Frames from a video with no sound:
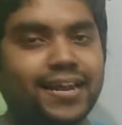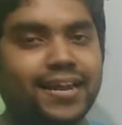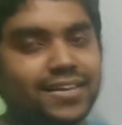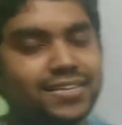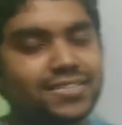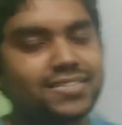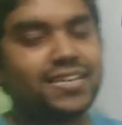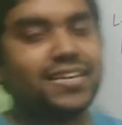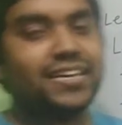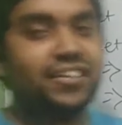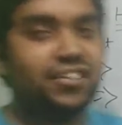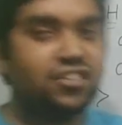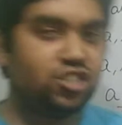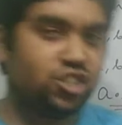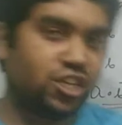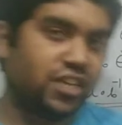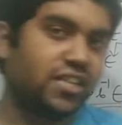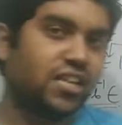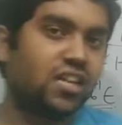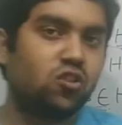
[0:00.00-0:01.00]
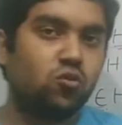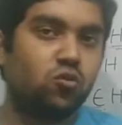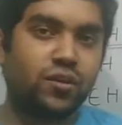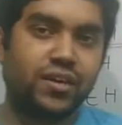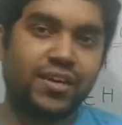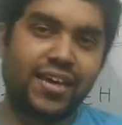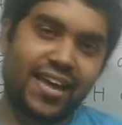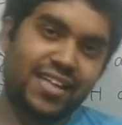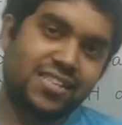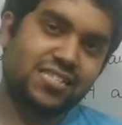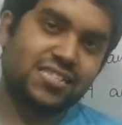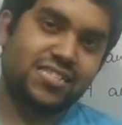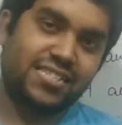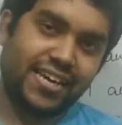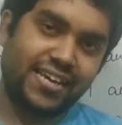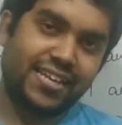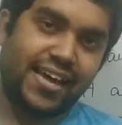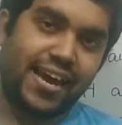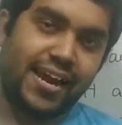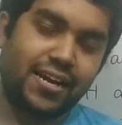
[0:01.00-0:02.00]
is, in general, we can
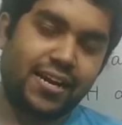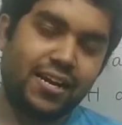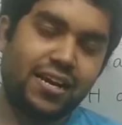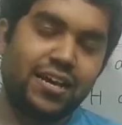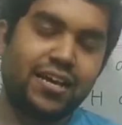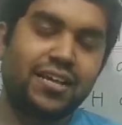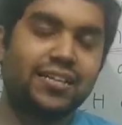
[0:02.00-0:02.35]
say that